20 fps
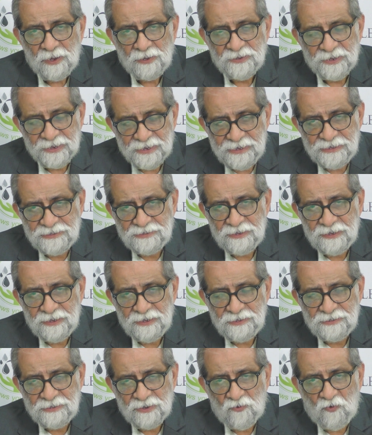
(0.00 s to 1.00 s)
The reason
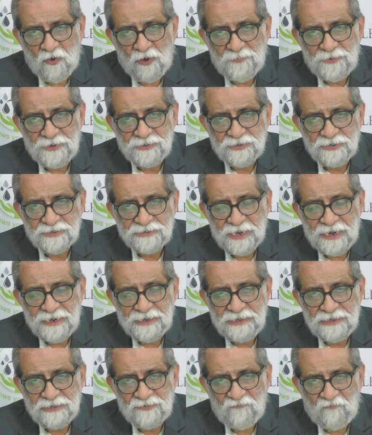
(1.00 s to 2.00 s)
is the cooperative
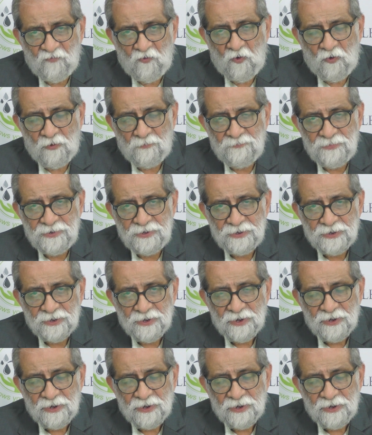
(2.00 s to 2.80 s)
society is formed